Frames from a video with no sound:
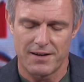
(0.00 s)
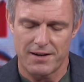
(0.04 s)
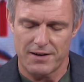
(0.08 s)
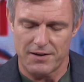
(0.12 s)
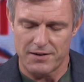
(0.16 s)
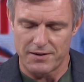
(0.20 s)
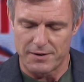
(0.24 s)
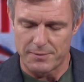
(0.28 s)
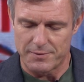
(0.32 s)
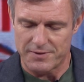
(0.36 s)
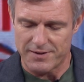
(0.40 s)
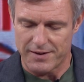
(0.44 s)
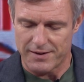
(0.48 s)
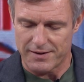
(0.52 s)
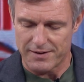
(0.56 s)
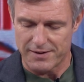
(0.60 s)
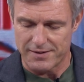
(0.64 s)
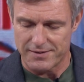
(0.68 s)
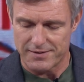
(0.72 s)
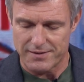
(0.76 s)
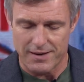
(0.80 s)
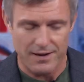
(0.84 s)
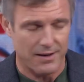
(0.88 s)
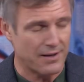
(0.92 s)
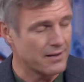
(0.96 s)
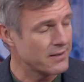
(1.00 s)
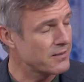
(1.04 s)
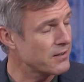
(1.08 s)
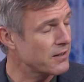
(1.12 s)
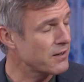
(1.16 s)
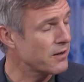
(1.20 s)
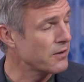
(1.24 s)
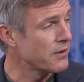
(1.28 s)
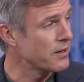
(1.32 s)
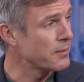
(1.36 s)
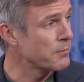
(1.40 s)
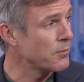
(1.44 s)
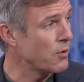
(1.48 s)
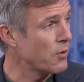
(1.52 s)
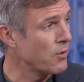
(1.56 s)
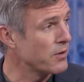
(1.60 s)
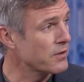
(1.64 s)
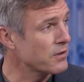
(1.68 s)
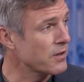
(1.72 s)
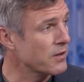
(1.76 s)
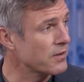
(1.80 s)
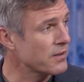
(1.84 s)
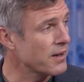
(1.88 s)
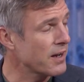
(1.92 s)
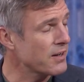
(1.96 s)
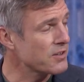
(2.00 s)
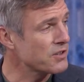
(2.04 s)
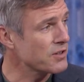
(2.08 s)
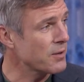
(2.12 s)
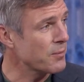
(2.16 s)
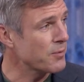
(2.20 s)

Karim Sarkis. So Karim, always good to catch up